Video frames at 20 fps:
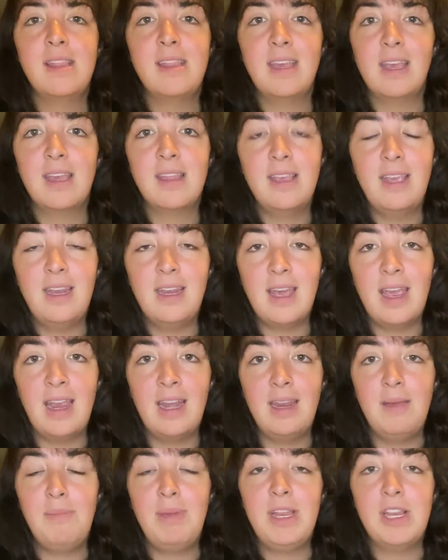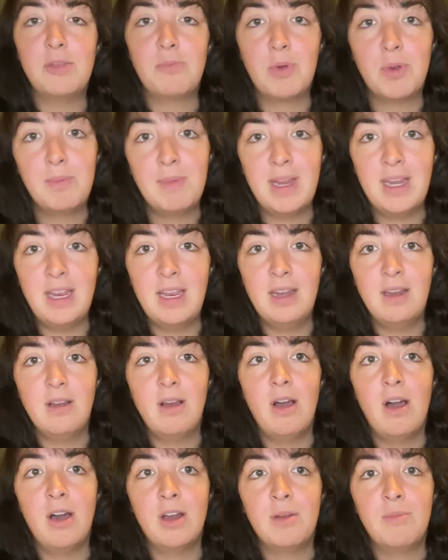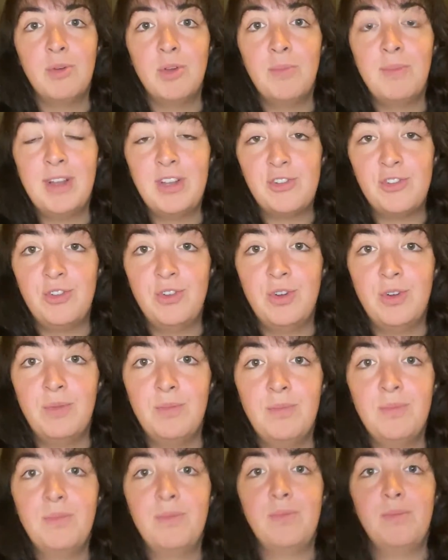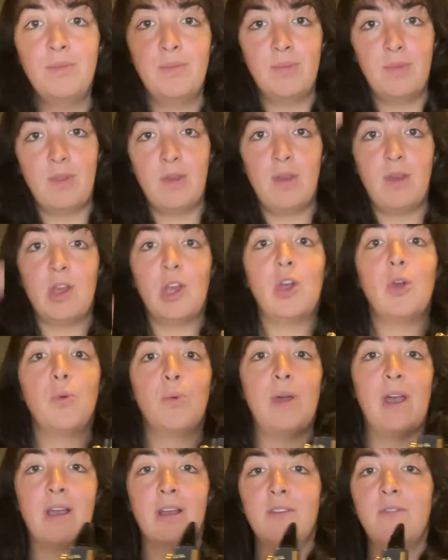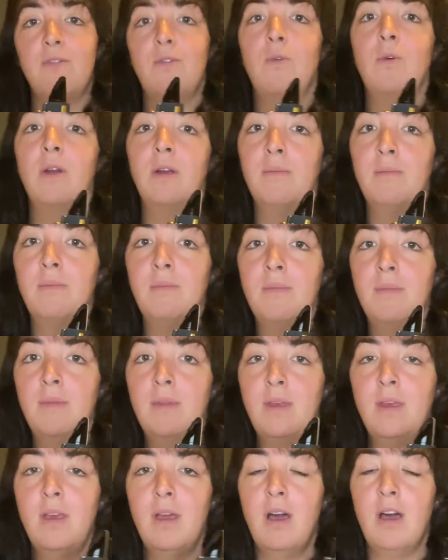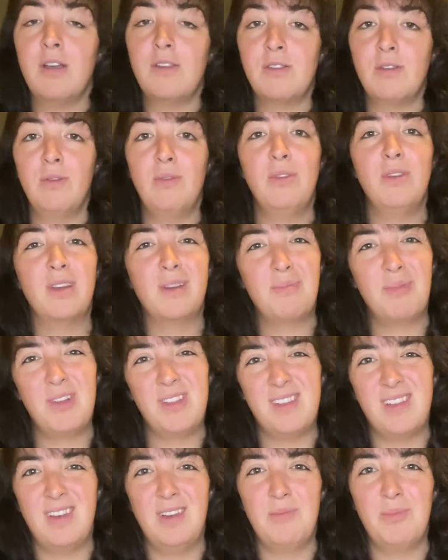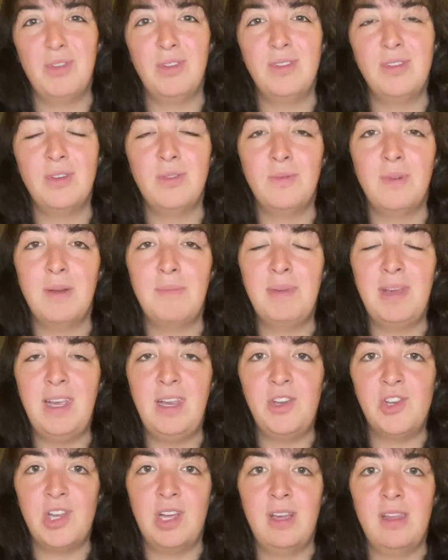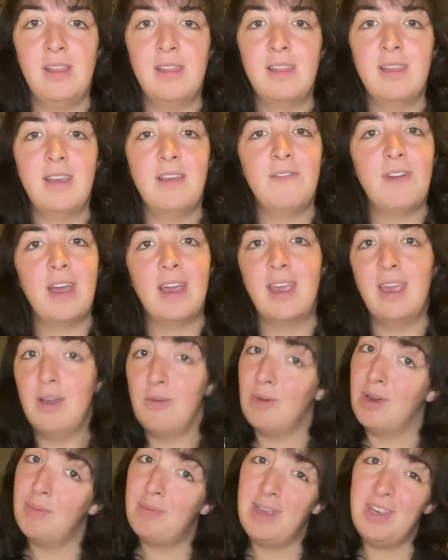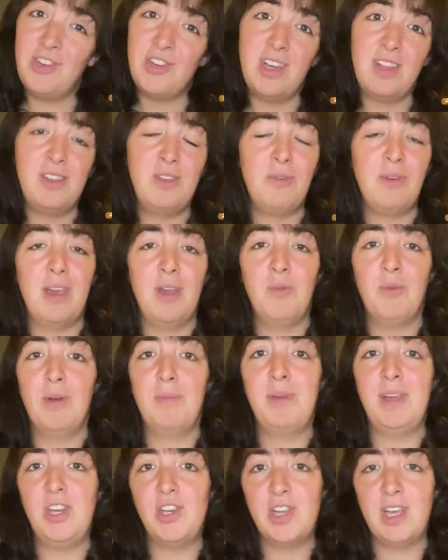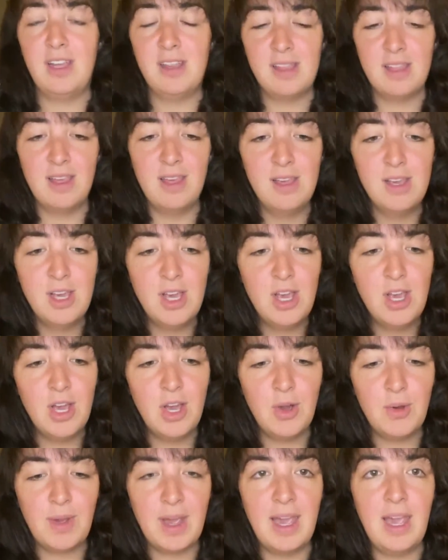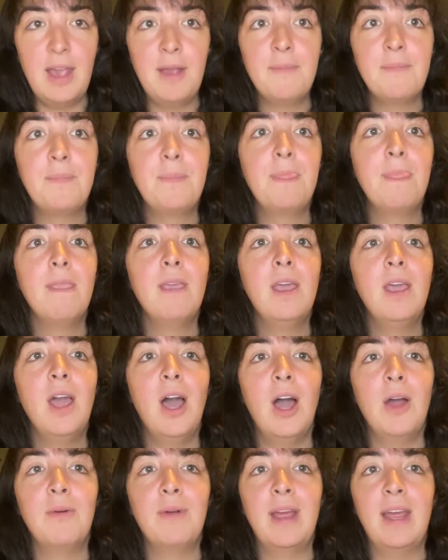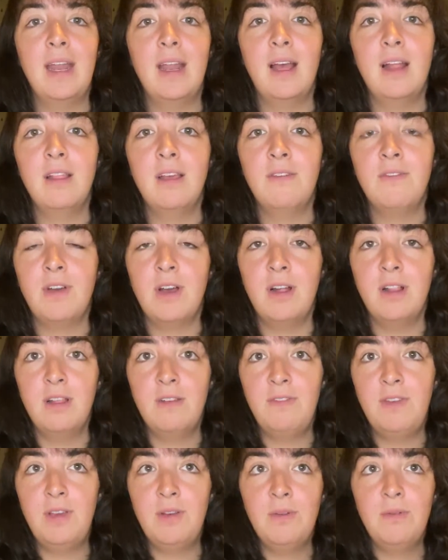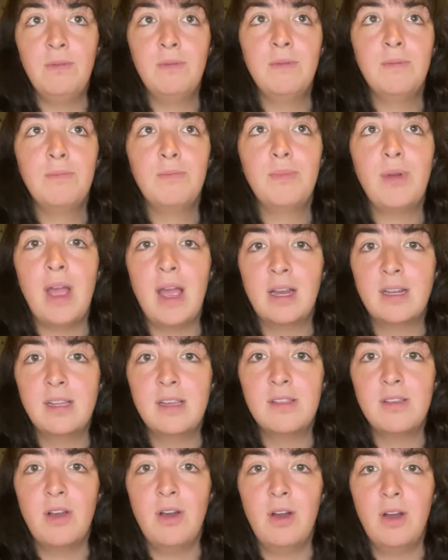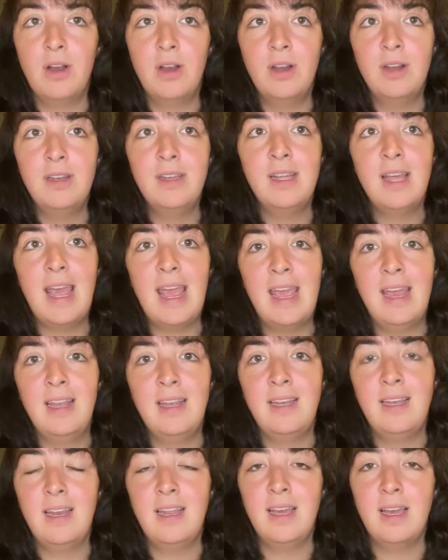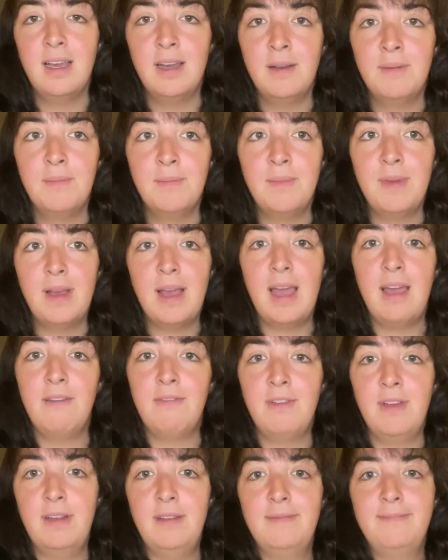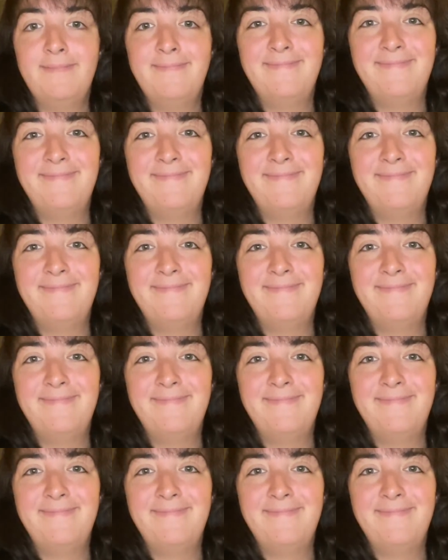60 to 80 beats per minute, audible metronome, correct form. Also look presentable, don't wear PJs. If I can't wear PJs, you can't wear PJs. Okay, all right, I love all of you. Practice hard and have fun.